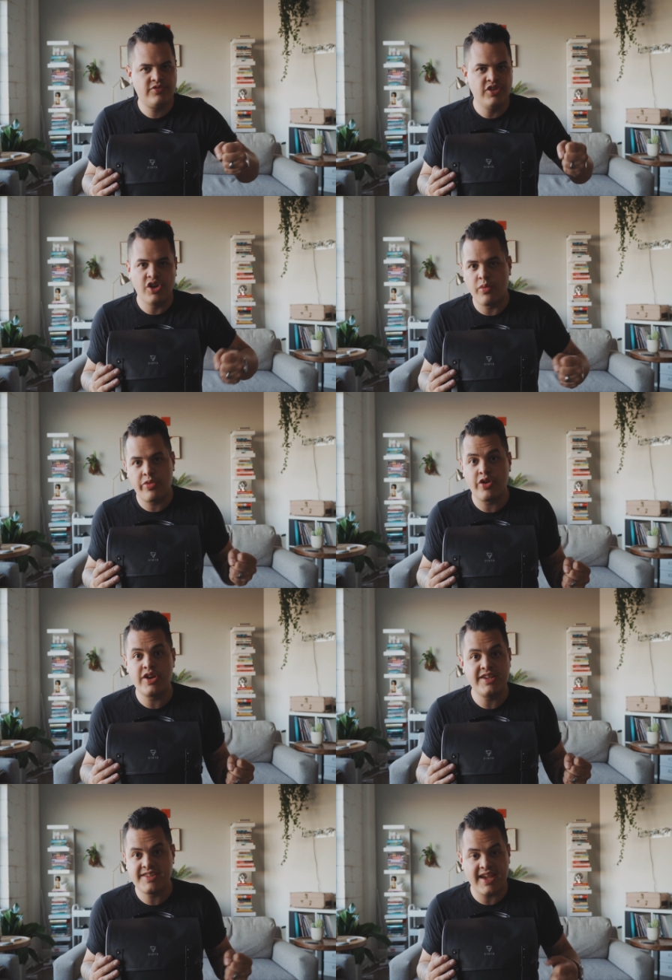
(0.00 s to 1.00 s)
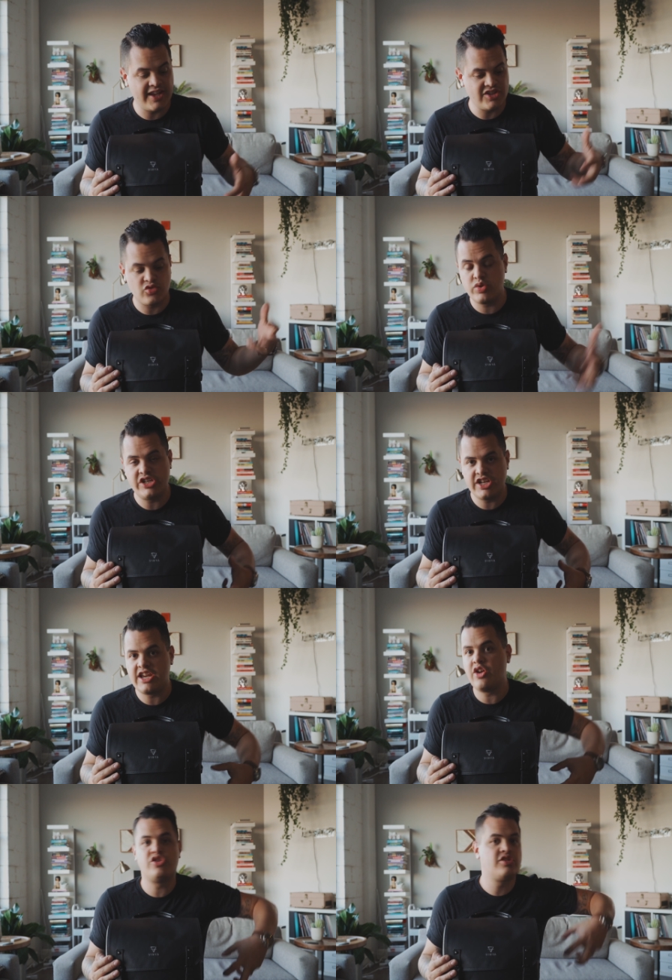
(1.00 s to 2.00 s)
30 seconds, reach in
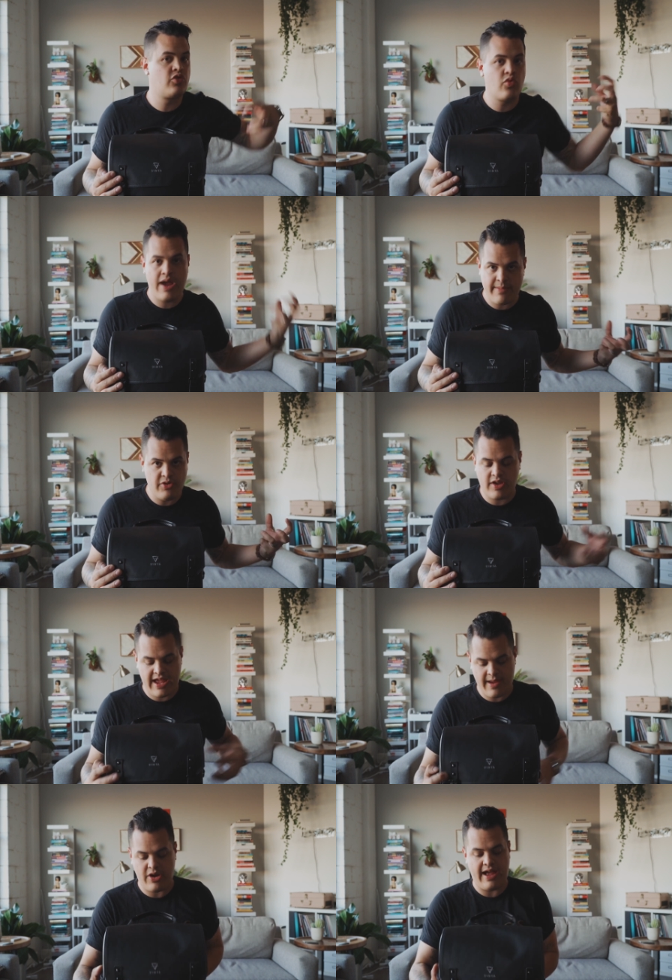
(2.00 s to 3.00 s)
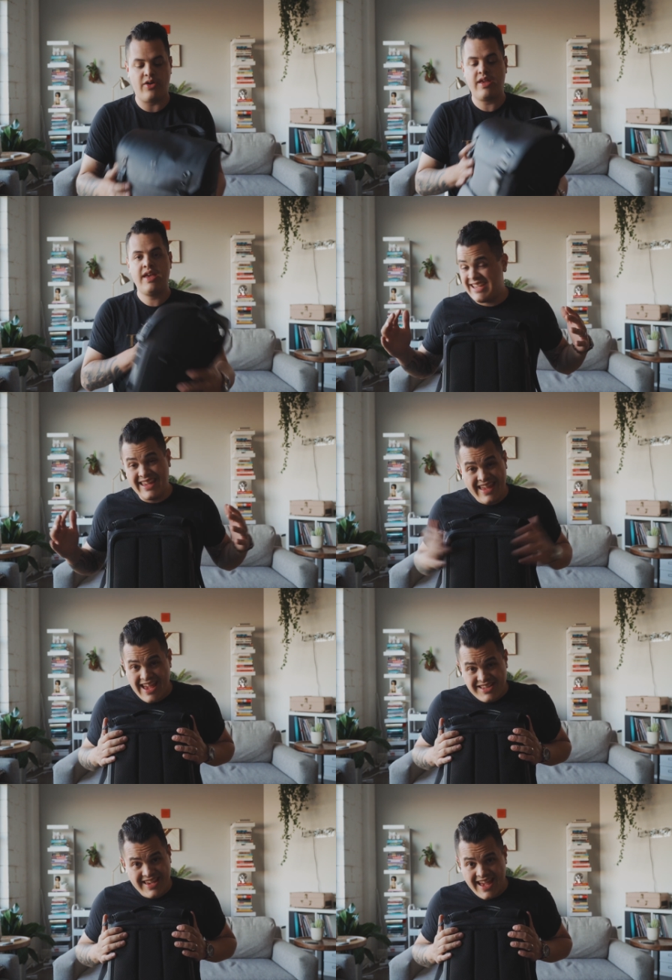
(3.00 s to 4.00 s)
here and just grab your camera out. To
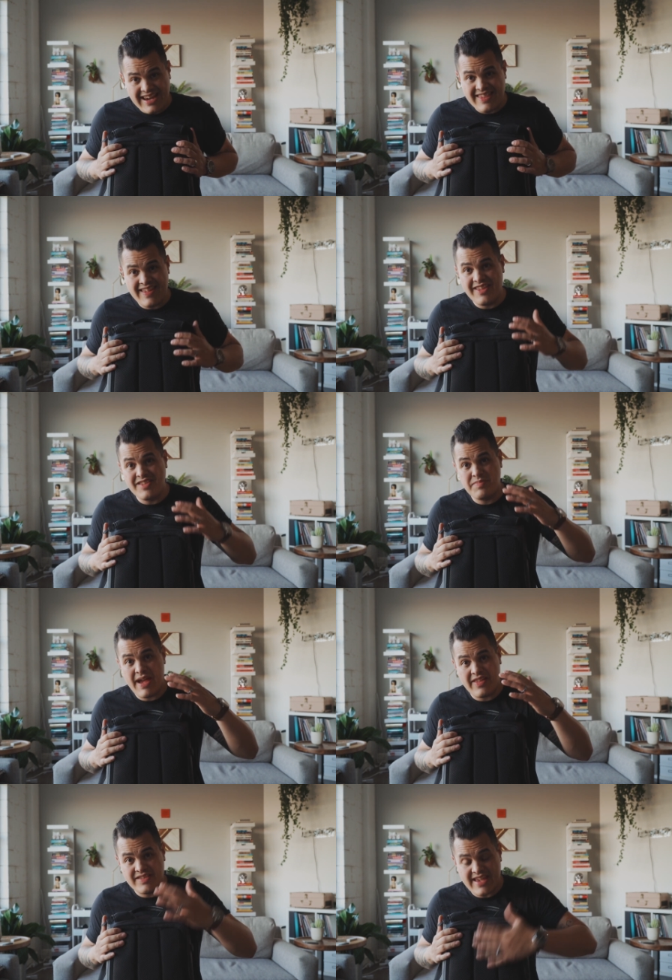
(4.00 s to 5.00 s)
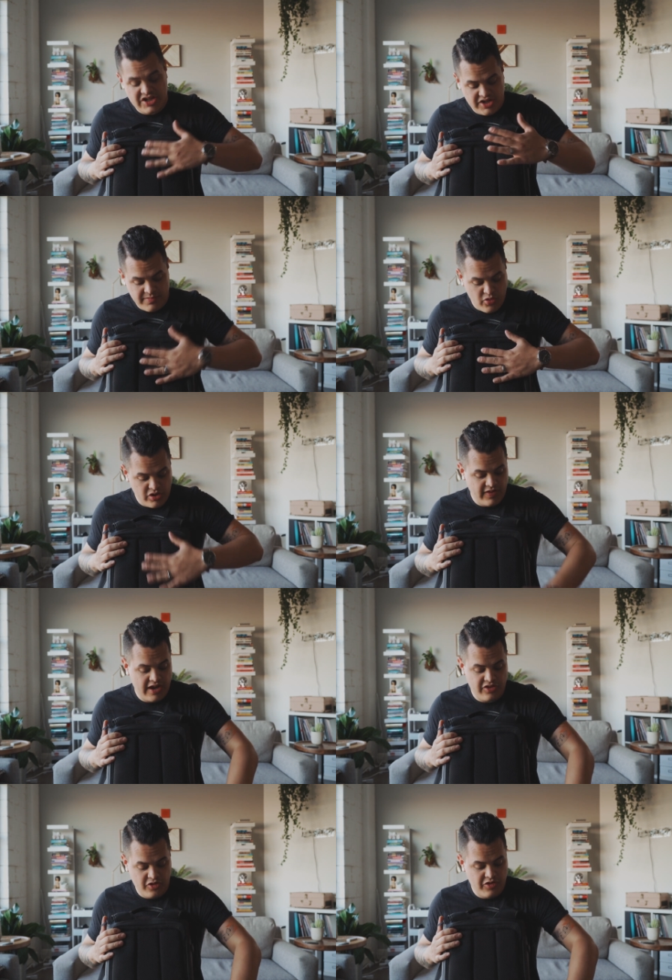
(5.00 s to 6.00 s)
get to anything in this bag that's actually important, you
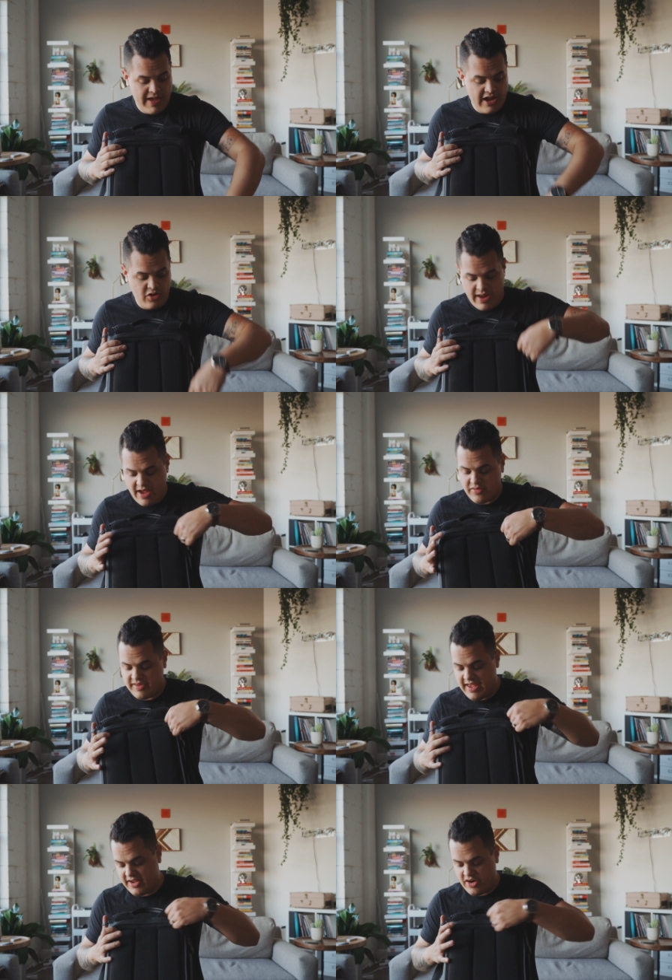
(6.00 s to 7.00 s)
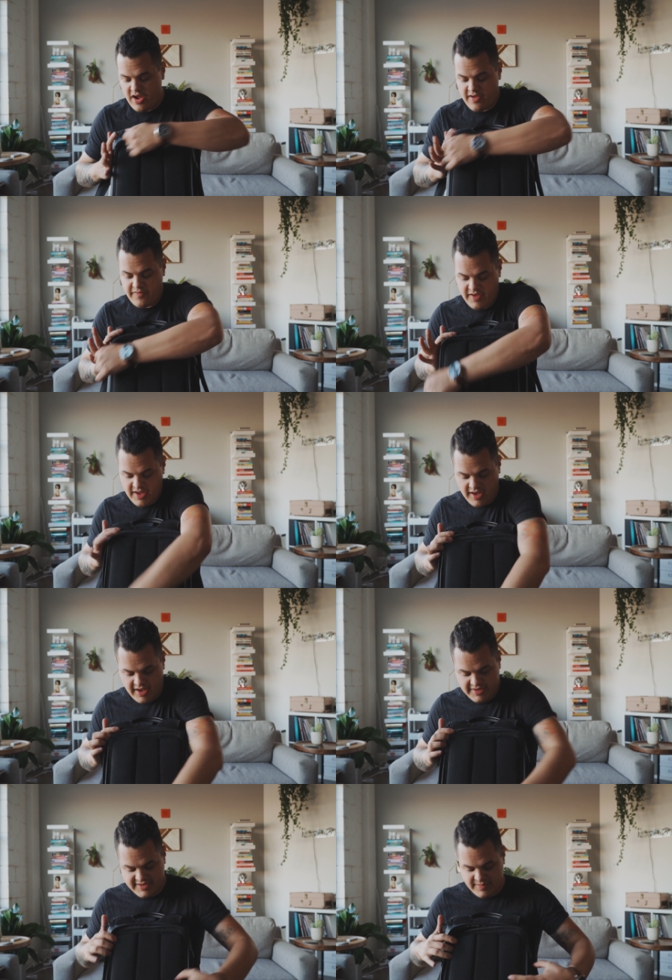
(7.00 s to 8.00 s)
gotta turn the bag around, take it off,
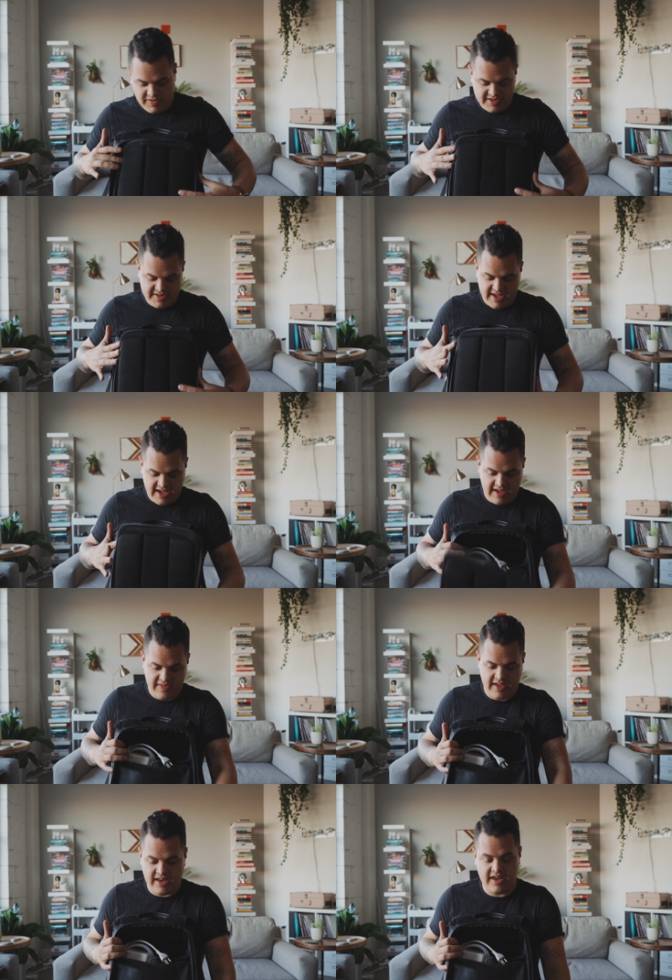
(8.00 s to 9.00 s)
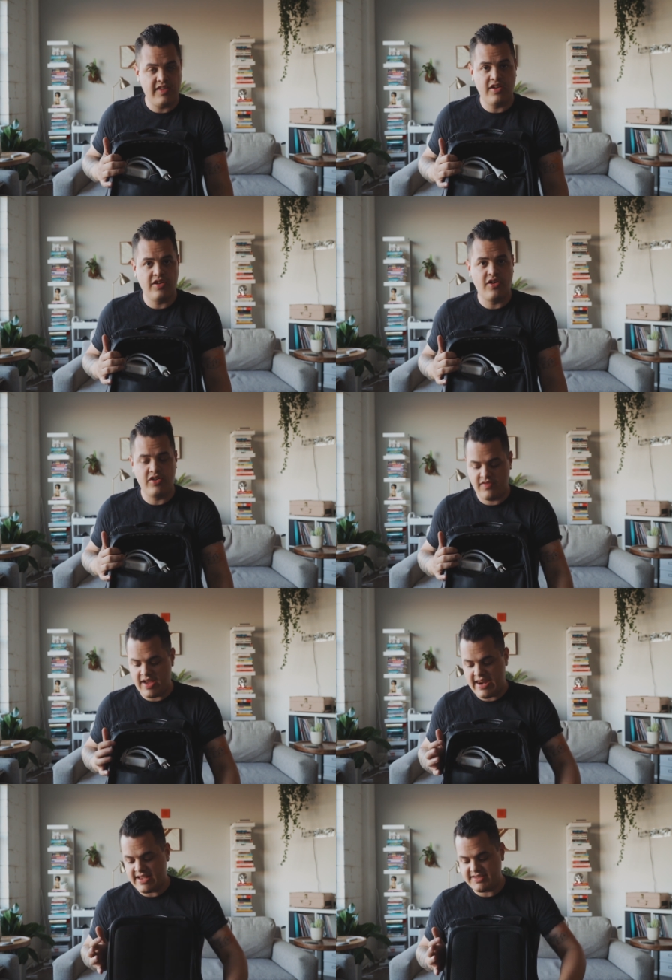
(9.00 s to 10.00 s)
unzip this thing, and then there you go, you've
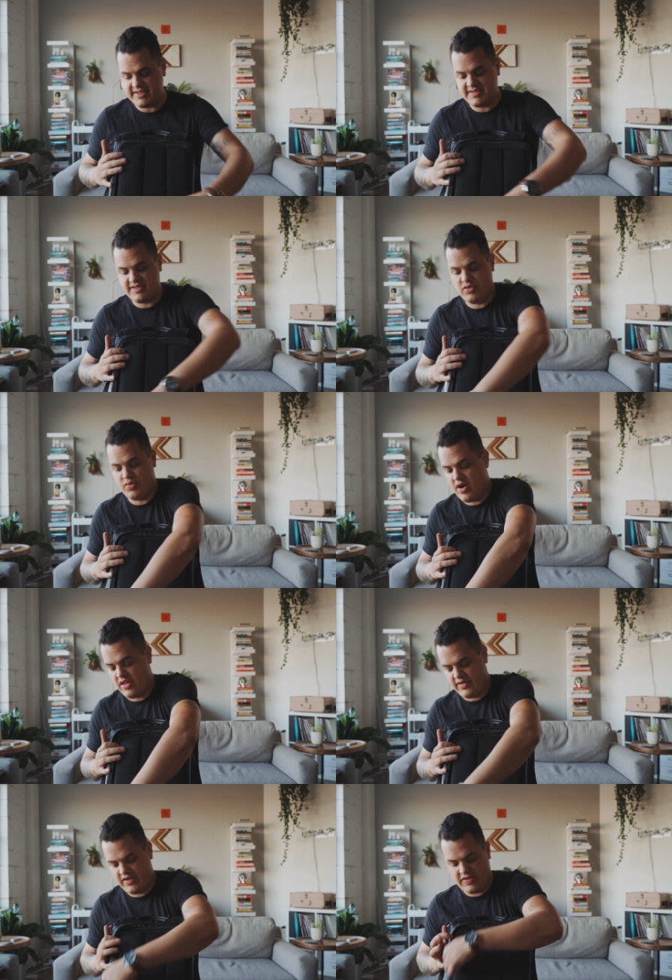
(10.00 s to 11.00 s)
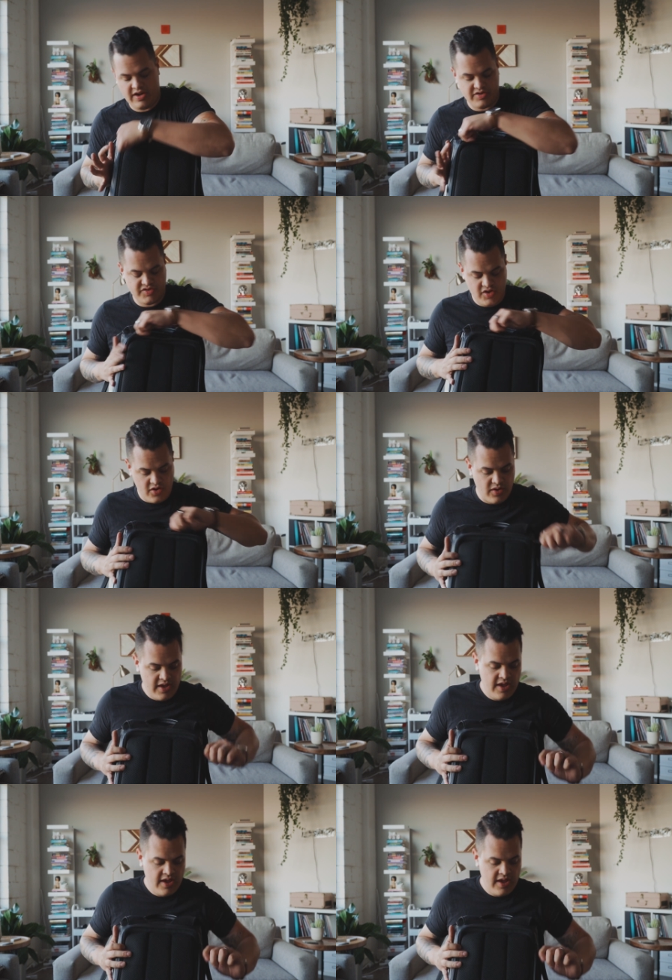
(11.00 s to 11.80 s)
got access to all of it there. So